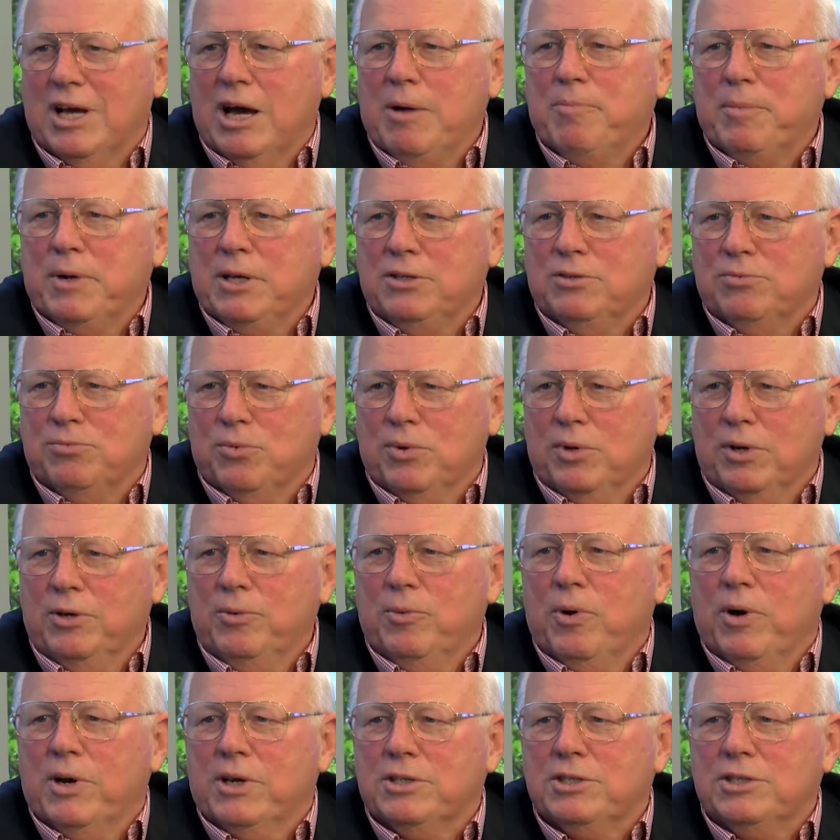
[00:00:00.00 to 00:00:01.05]
Companies really
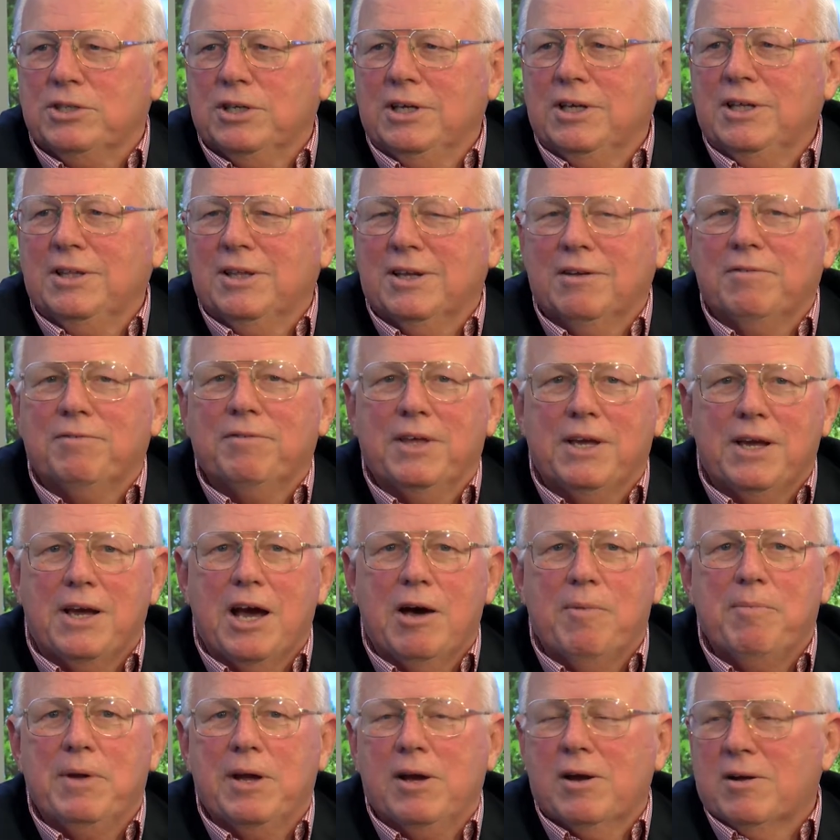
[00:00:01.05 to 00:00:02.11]
want to see that if they
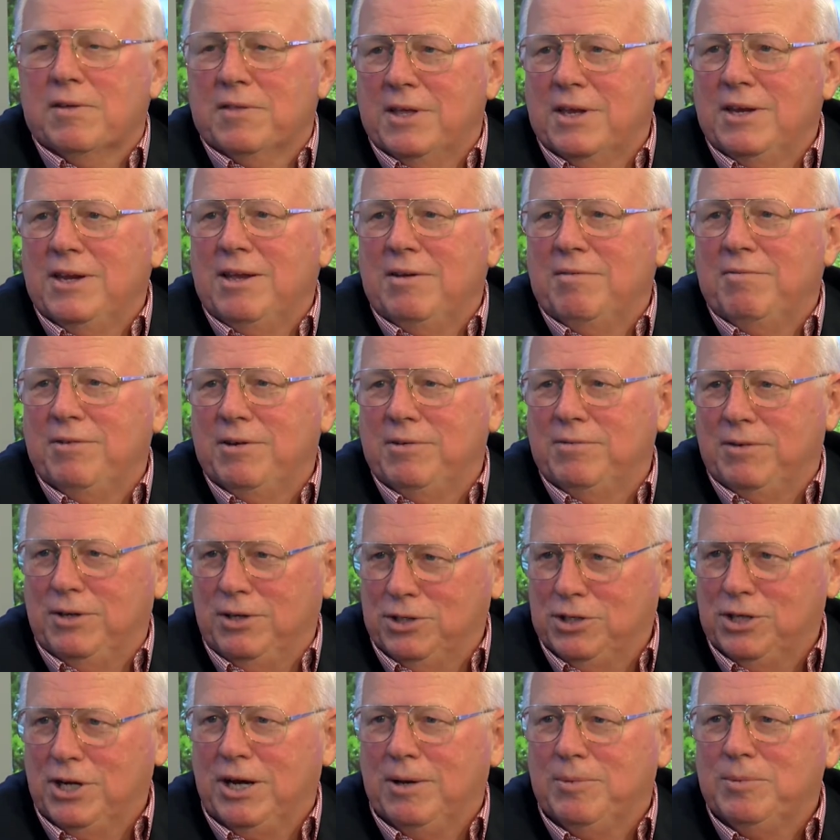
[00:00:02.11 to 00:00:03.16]
come here and they need 50
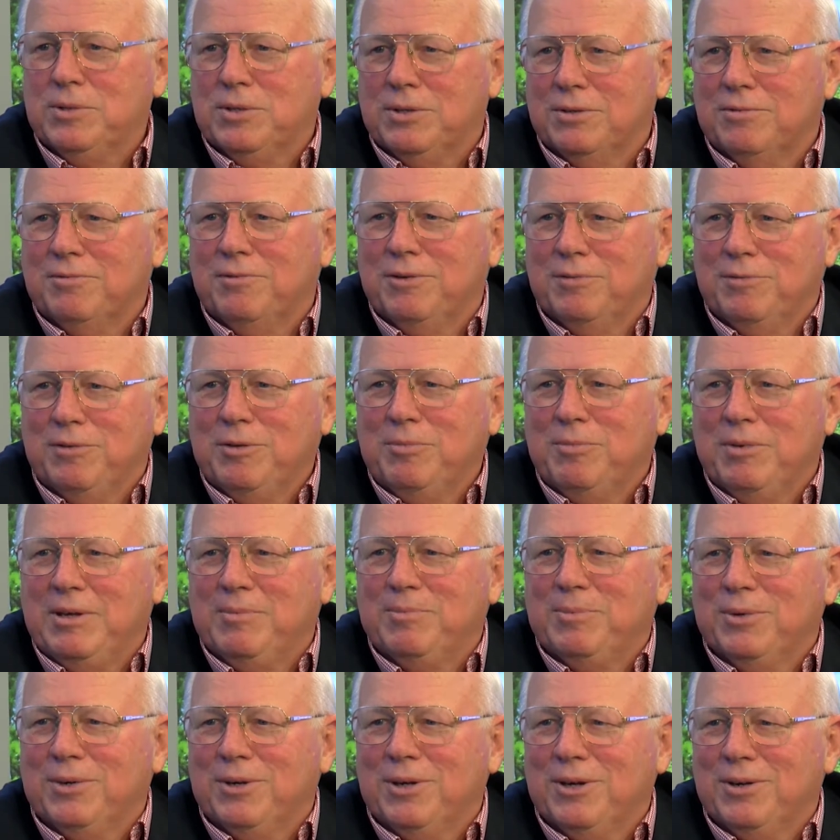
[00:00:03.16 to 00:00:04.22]
jobs, there's 50
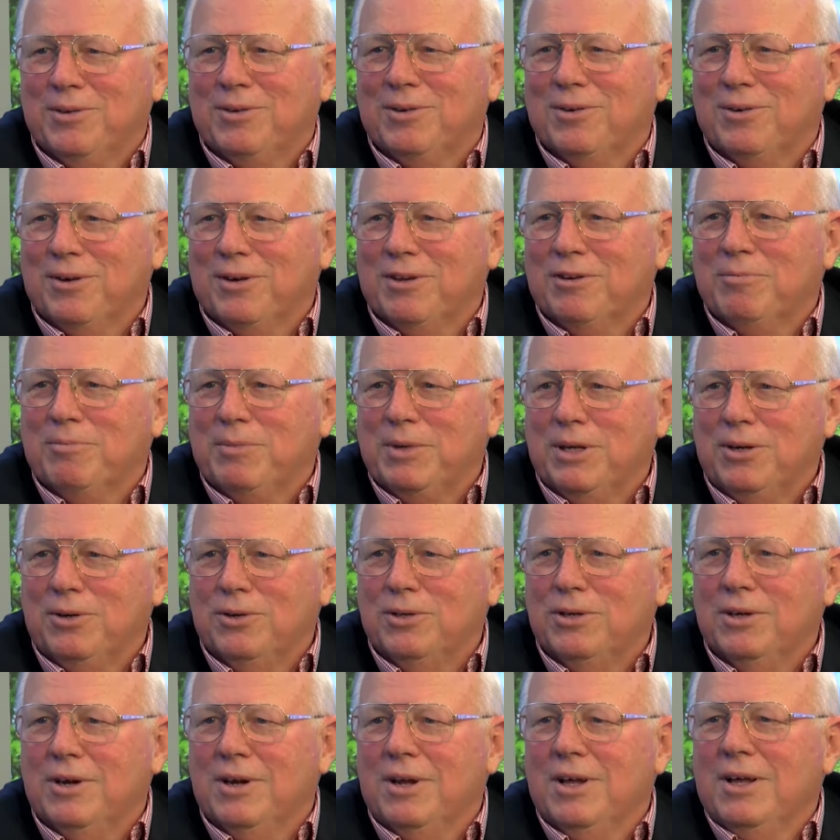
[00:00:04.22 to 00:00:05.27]
people here that are going to be
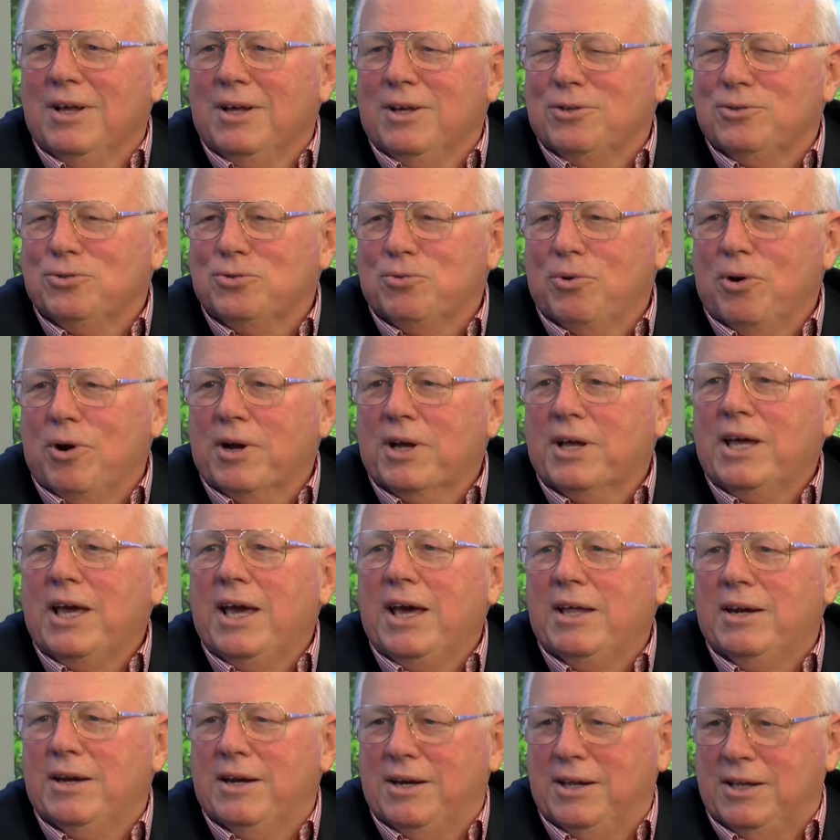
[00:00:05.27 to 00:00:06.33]
good, strong
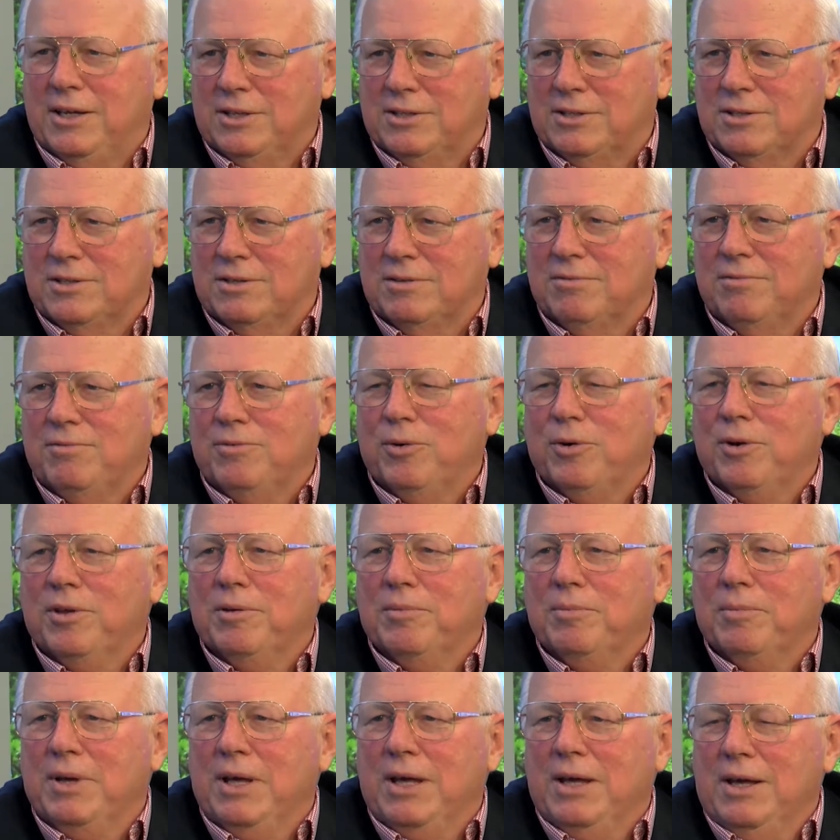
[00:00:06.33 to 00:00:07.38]
candidates for
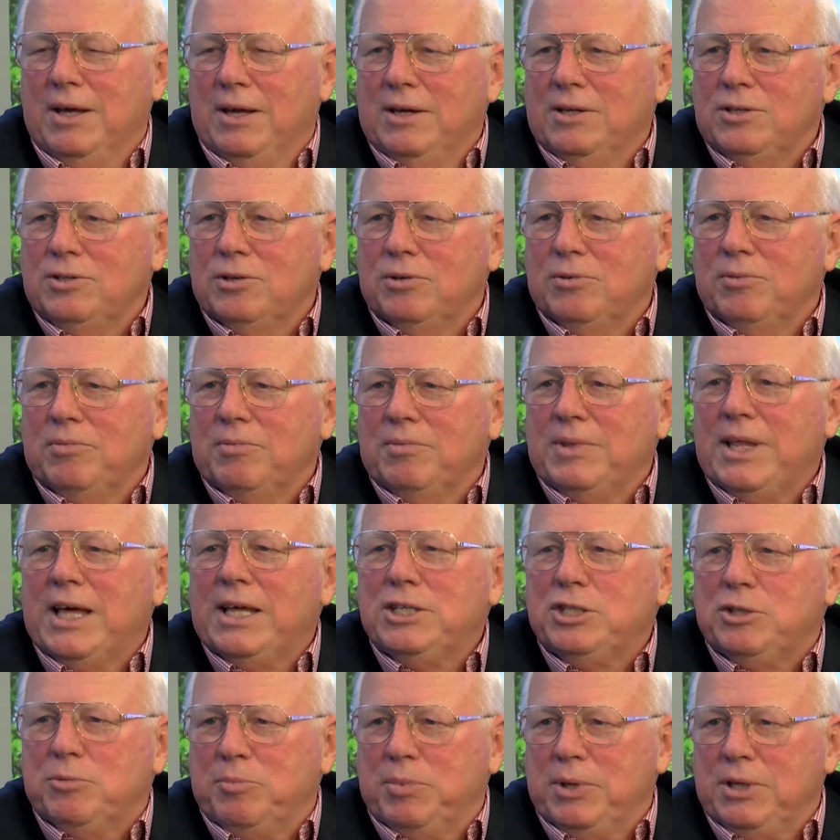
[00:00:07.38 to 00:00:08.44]
them. So
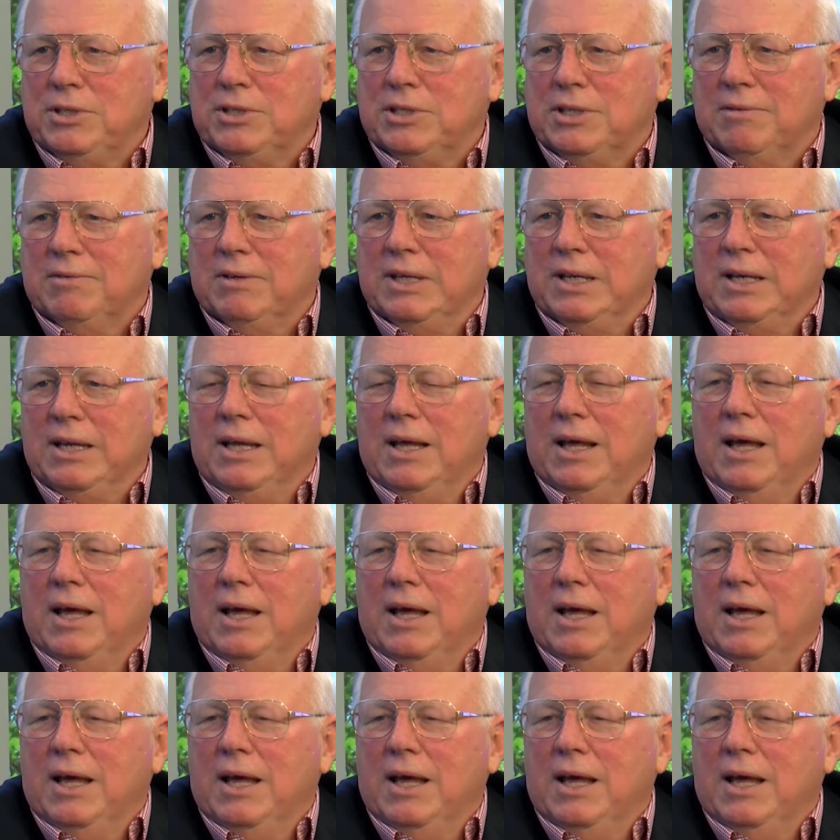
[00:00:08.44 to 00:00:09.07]
that's a piece of it.